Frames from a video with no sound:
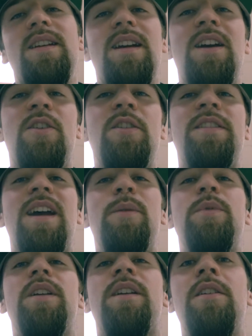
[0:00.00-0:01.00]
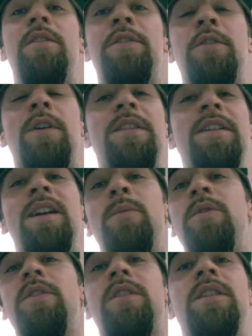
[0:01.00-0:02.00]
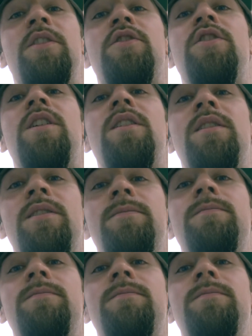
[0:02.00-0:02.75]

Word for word: I got time to kill, so I think I'm just gonna chill.